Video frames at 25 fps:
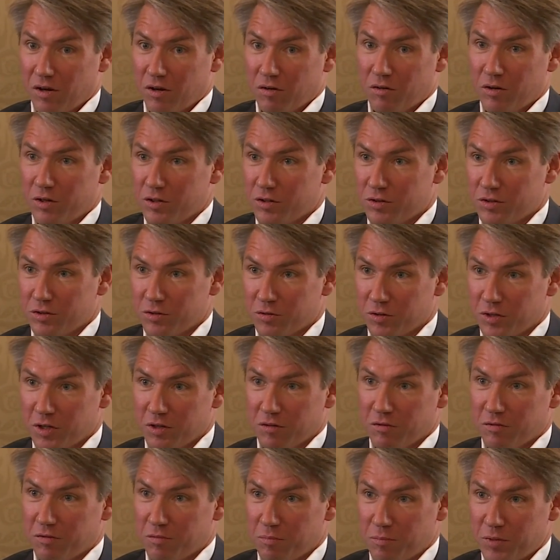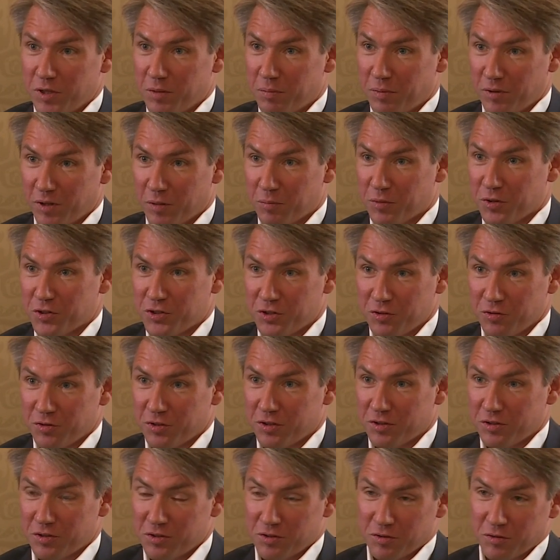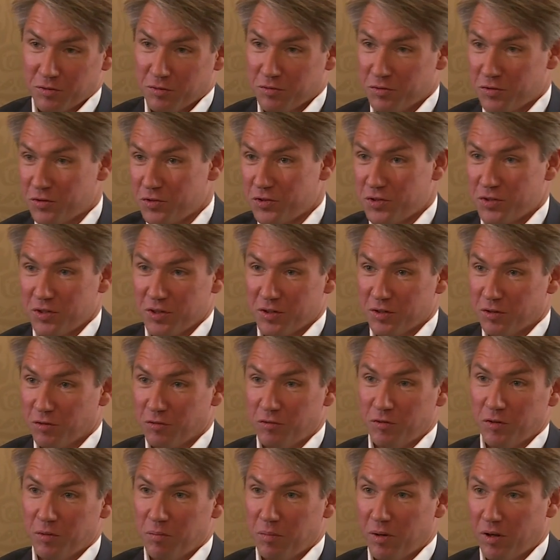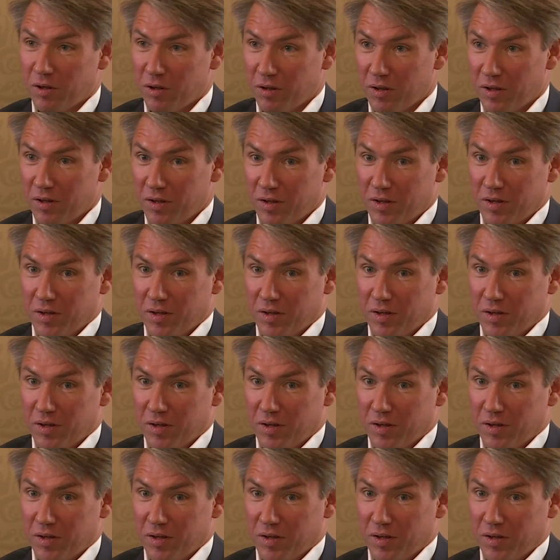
only to give people opportunity to see good football,